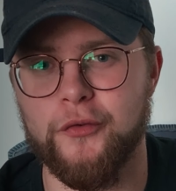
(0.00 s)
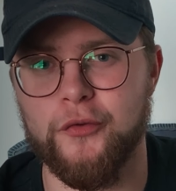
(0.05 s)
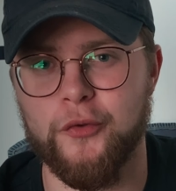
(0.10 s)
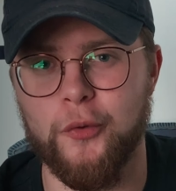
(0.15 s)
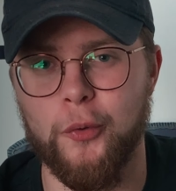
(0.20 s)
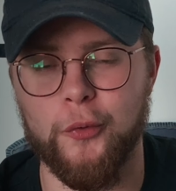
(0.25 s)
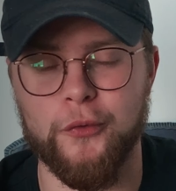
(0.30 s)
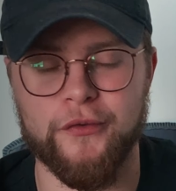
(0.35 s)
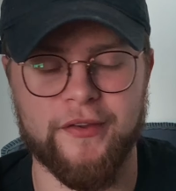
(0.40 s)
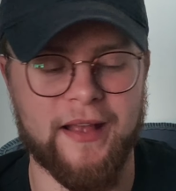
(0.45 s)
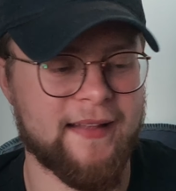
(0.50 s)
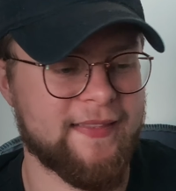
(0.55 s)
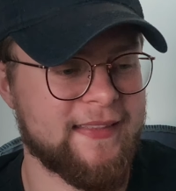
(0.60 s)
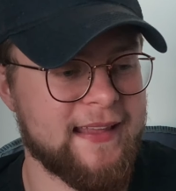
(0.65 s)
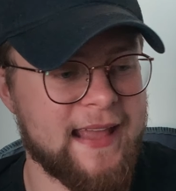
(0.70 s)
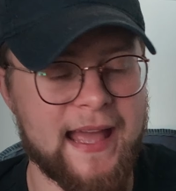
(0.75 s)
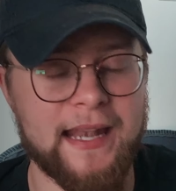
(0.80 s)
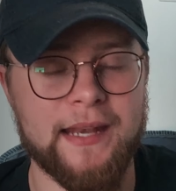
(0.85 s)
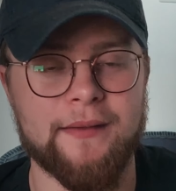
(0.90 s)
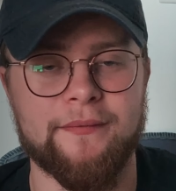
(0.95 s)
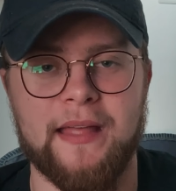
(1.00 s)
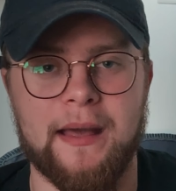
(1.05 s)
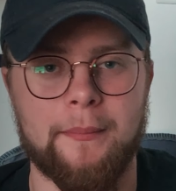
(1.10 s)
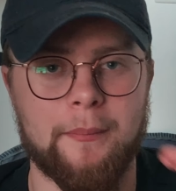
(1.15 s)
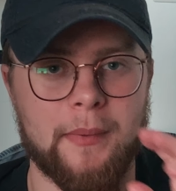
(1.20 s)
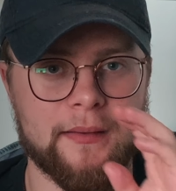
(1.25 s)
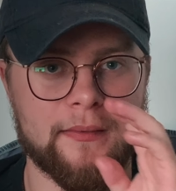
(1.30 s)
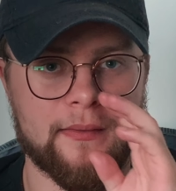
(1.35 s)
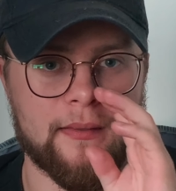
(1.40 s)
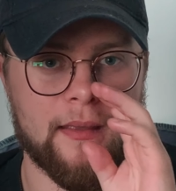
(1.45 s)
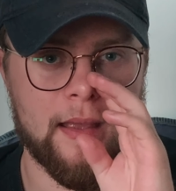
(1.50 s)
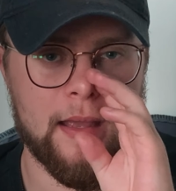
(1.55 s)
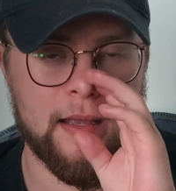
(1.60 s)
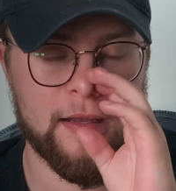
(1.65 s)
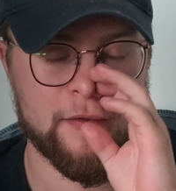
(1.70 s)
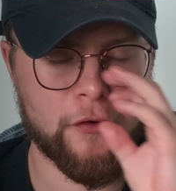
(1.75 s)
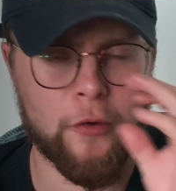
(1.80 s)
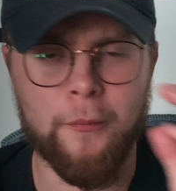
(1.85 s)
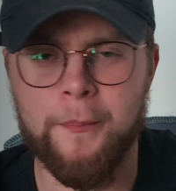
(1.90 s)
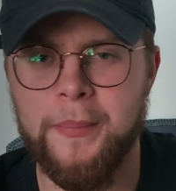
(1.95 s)
goals at the end of that month.
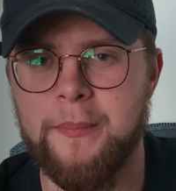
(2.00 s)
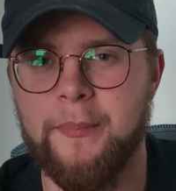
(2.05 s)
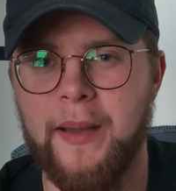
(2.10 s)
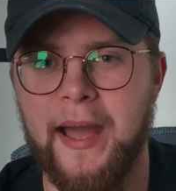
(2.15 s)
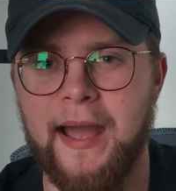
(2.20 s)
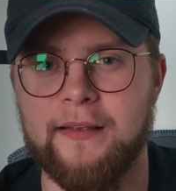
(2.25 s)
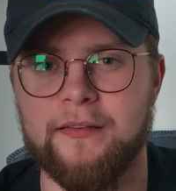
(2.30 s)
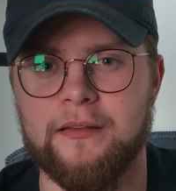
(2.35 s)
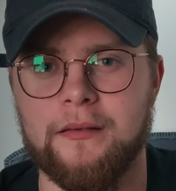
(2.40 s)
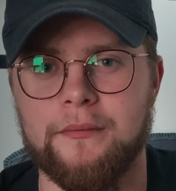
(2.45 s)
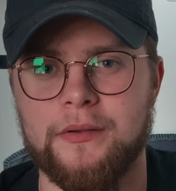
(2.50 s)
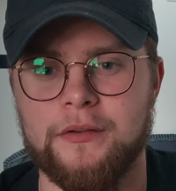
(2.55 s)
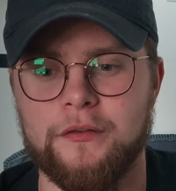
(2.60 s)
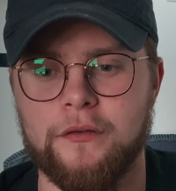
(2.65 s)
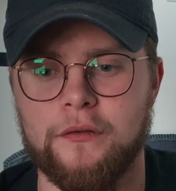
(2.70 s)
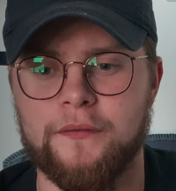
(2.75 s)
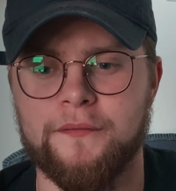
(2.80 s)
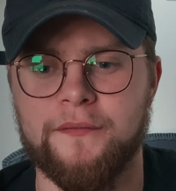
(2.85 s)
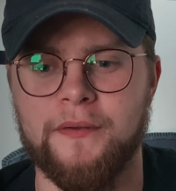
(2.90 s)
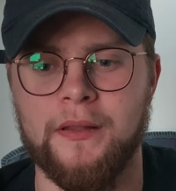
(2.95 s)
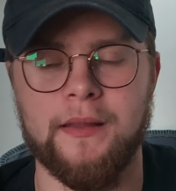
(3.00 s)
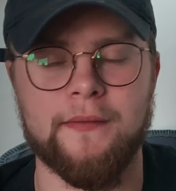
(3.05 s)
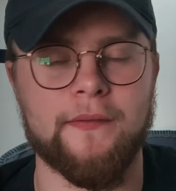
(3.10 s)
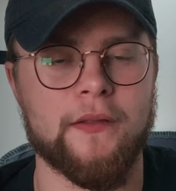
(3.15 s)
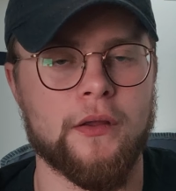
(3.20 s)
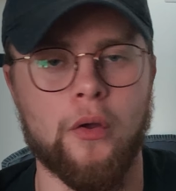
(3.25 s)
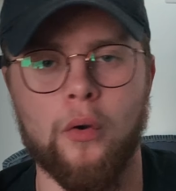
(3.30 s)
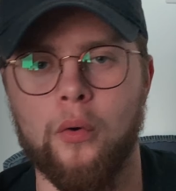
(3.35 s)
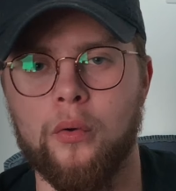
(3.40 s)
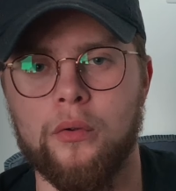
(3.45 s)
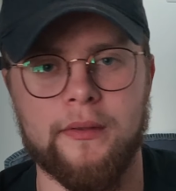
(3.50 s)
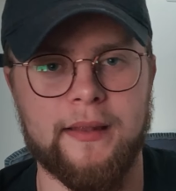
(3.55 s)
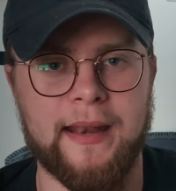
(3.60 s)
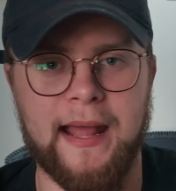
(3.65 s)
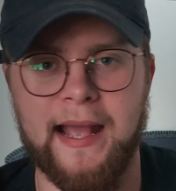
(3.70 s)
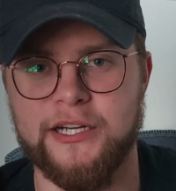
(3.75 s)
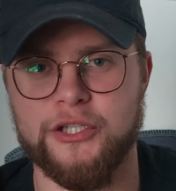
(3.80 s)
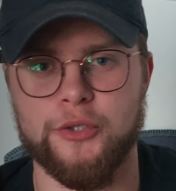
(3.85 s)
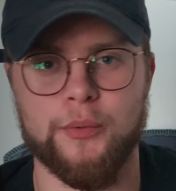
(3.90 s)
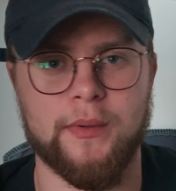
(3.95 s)
Don't be passive and just fill in the goal and
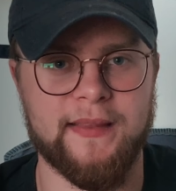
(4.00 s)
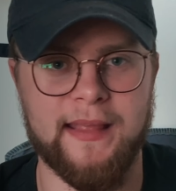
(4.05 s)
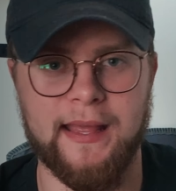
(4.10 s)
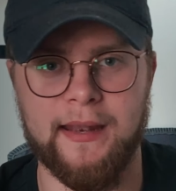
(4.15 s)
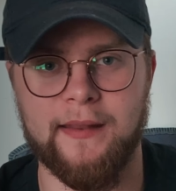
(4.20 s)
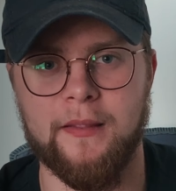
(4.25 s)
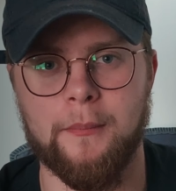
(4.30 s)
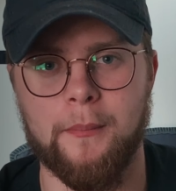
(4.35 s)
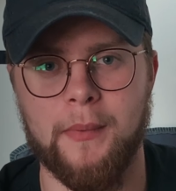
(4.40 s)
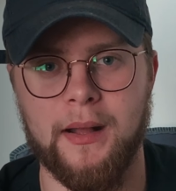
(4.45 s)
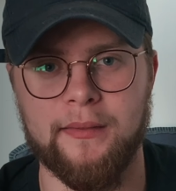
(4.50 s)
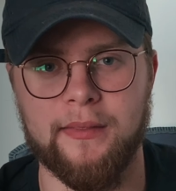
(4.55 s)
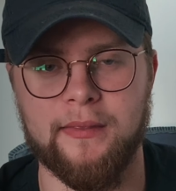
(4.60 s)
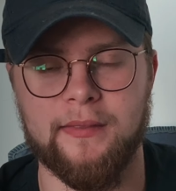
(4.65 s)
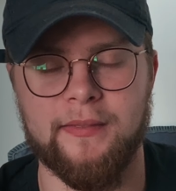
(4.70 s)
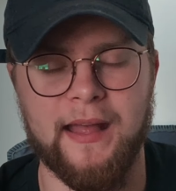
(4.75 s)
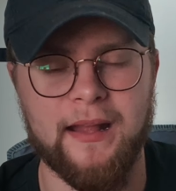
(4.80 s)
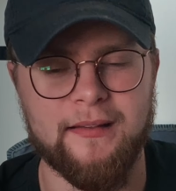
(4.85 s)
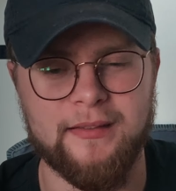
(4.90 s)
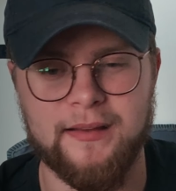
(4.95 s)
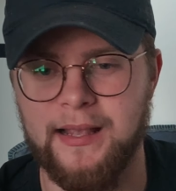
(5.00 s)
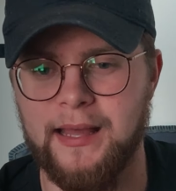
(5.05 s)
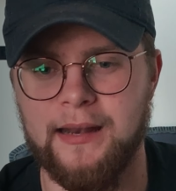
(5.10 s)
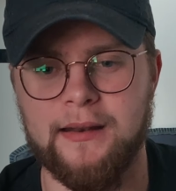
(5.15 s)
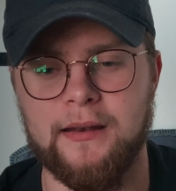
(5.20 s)
actual at the end of the month. That kind of